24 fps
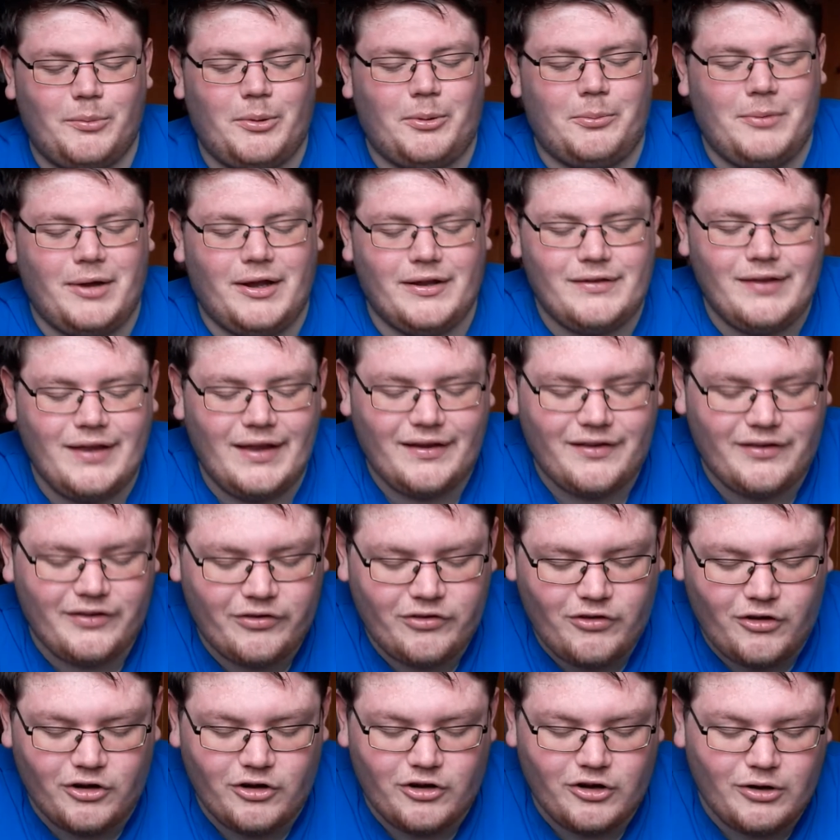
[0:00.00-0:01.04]
McMahon take a
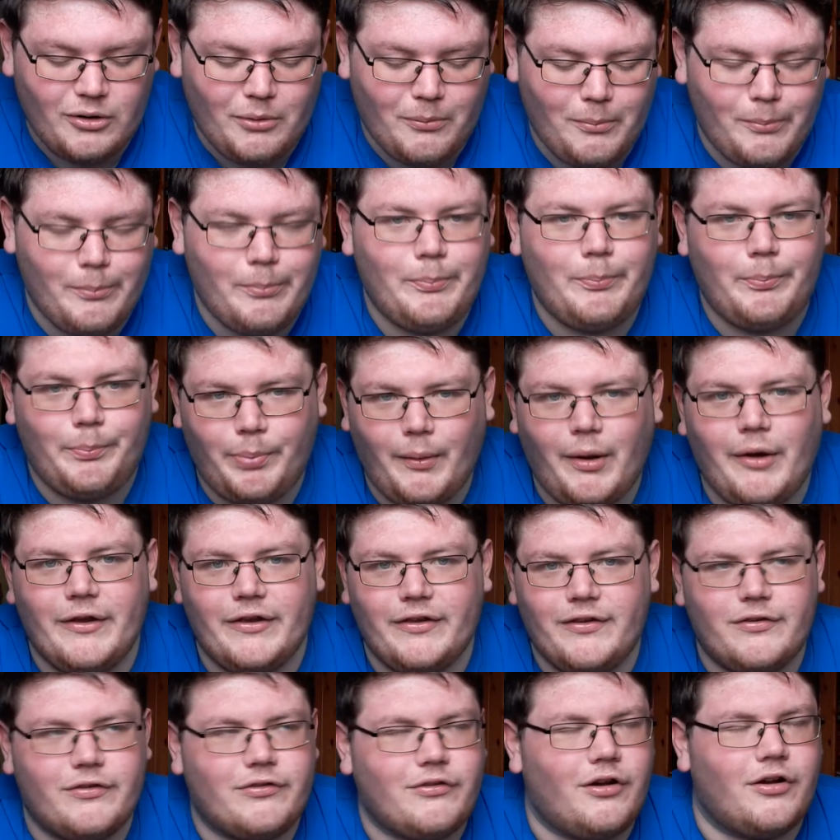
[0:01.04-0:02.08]
stunner
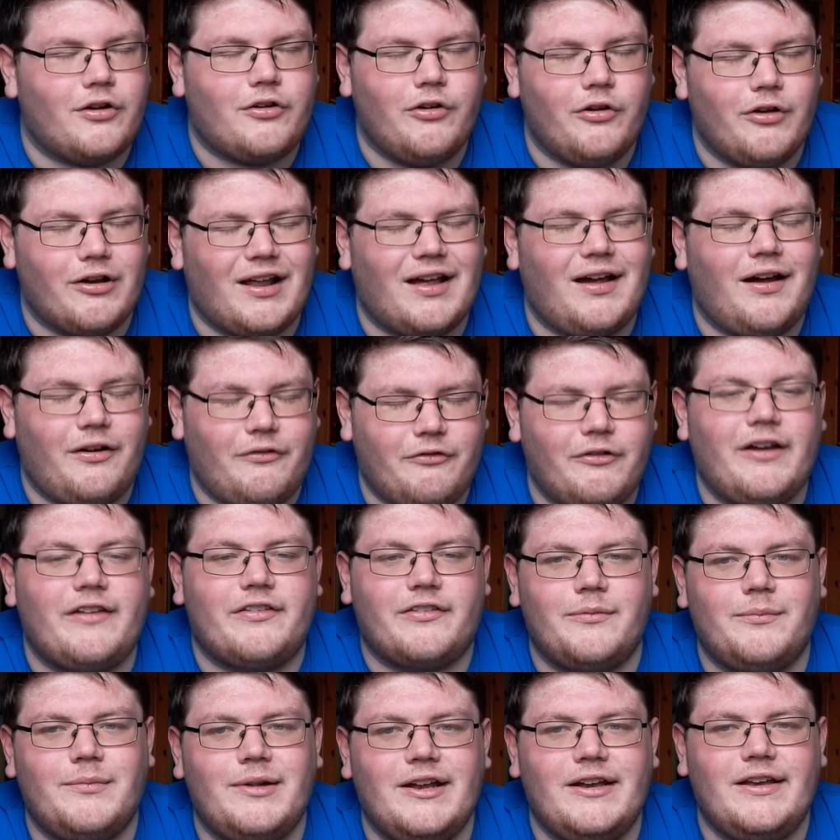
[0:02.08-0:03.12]
by Stone Cold at
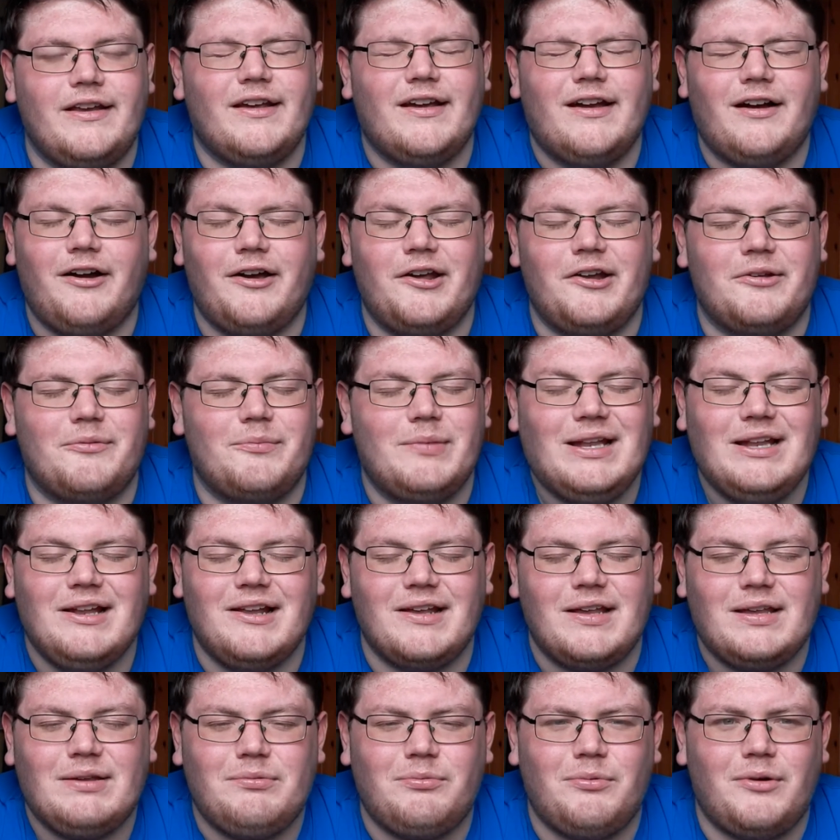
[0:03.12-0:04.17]
WrestleMania. I'd have been
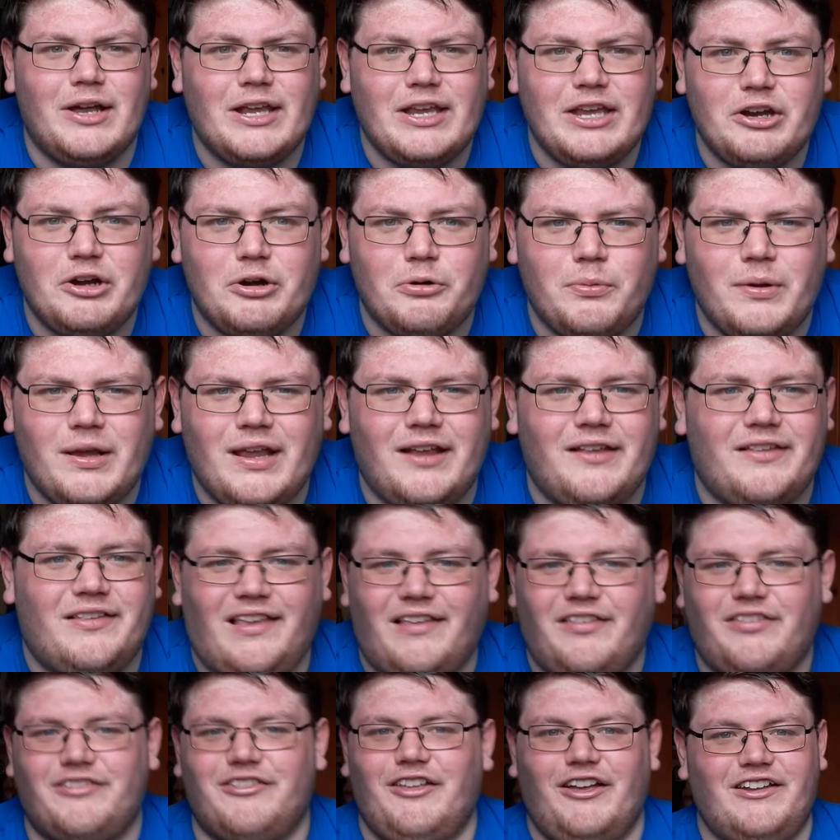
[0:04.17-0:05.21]
like, "What year we, is
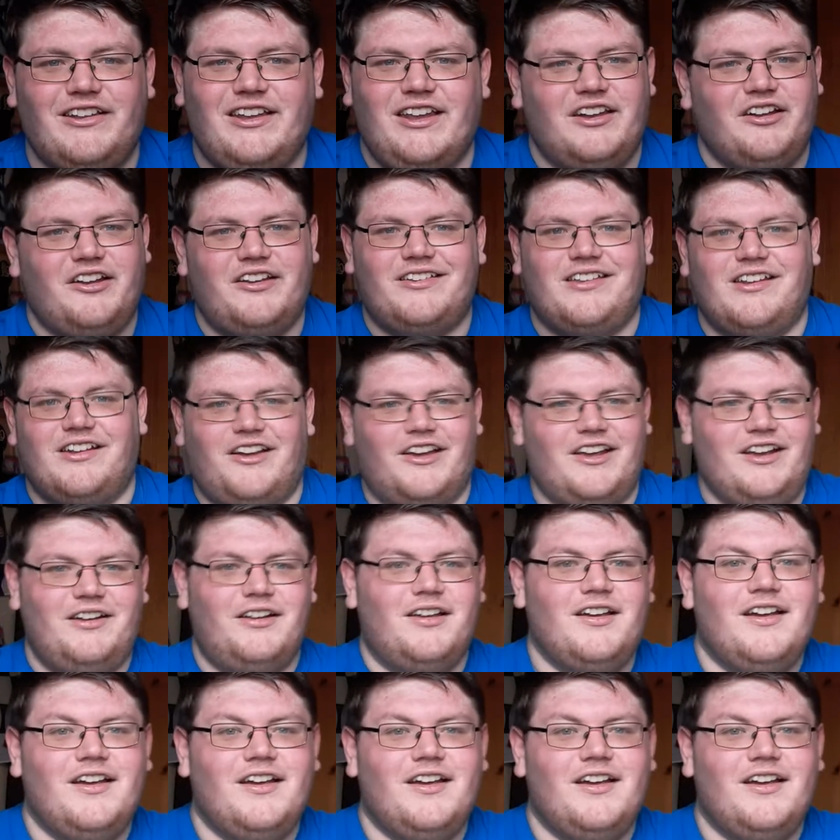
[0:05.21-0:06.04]
this? 1999?"